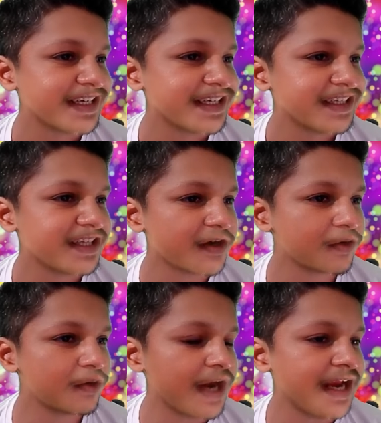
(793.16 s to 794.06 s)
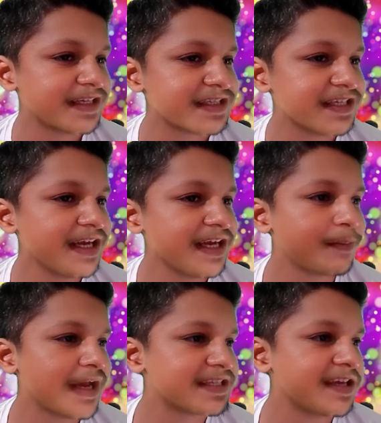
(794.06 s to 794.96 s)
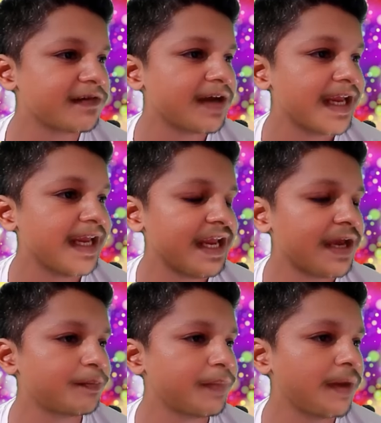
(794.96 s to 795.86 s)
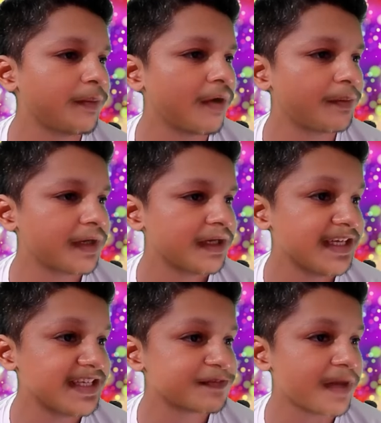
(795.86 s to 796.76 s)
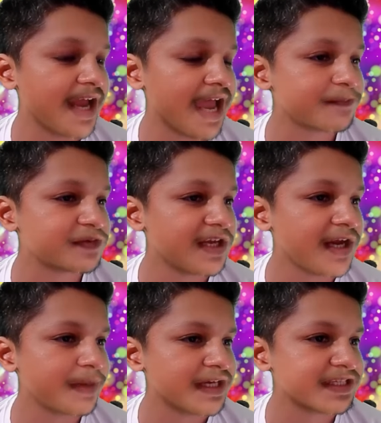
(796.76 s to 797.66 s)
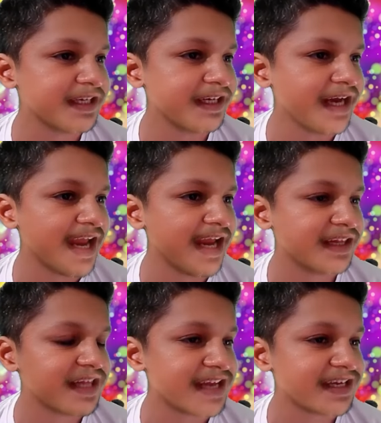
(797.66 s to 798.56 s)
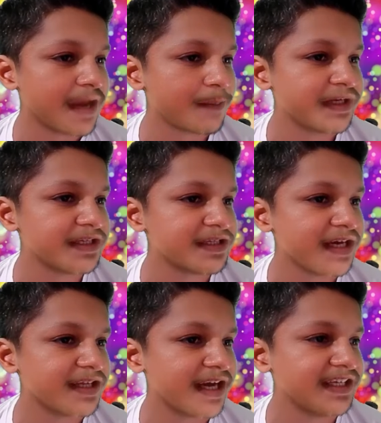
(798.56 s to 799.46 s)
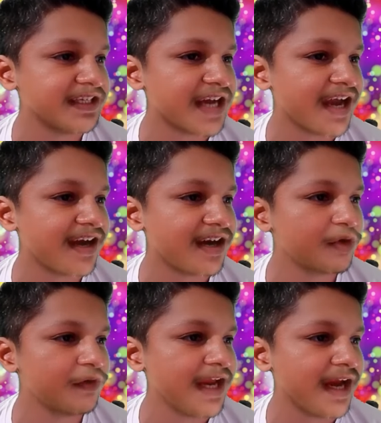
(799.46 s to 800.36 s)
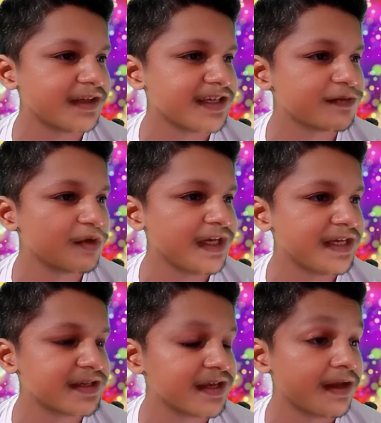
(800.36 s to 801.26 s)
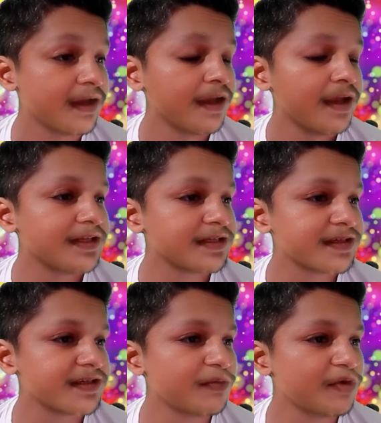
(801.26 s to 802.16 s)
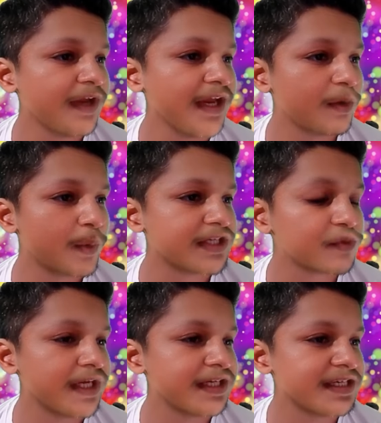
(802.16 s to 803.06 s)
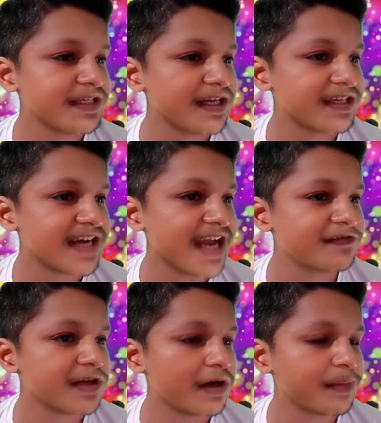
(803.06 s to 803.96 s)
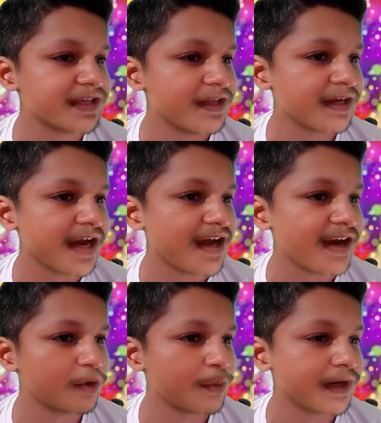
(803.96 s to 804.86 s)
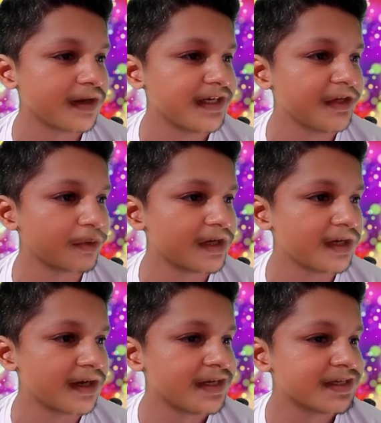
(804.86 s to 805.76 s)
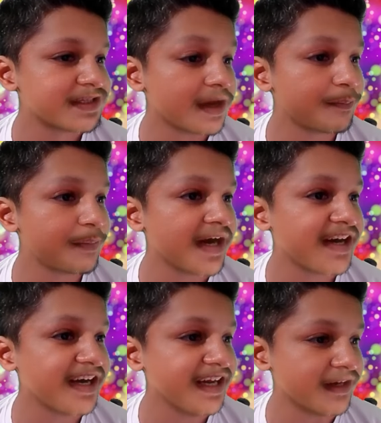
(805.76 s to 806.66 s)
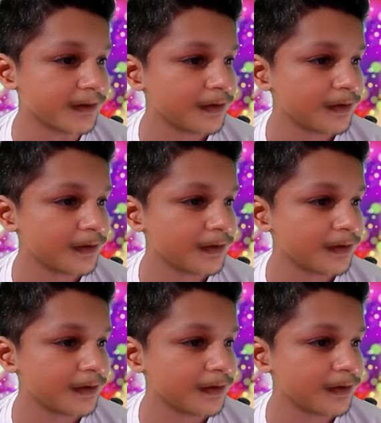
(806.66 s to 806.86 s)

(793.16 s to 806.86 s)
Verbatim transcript: the road and stealing a massive EMP bomb is perhaps the dumbest thing eh, that happens in the entire movie and eh? this movie is in this is a movie in which Vin Diesel drives a muscle car over a nuclear submarine.